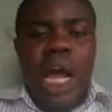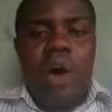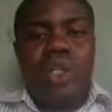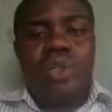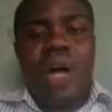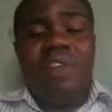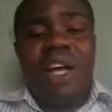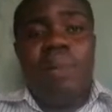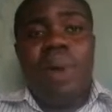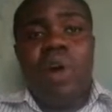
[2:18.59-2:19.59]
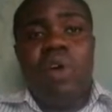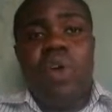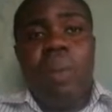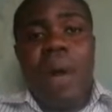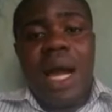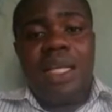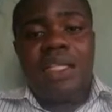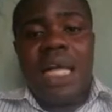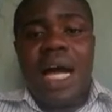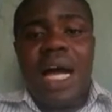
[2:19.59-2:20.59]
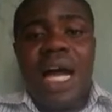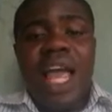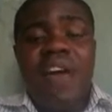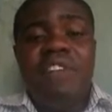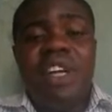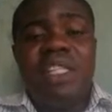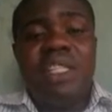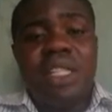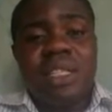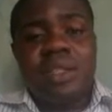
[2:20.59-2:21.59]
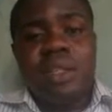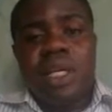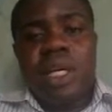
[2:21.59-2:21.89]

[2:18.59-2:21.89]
I want you to have at the back of your mind that everything